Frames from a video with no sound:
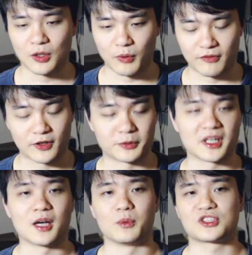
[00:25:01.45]
when
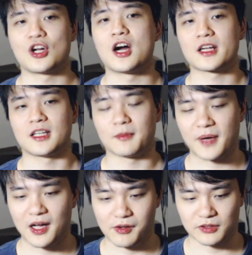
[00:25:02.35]
Federica was talking
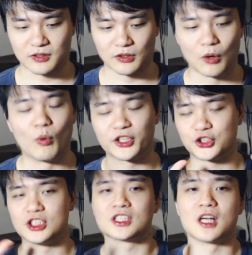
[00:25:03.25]
about, you know, what
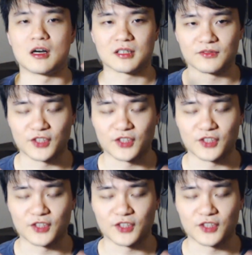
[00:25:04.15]
she saw, her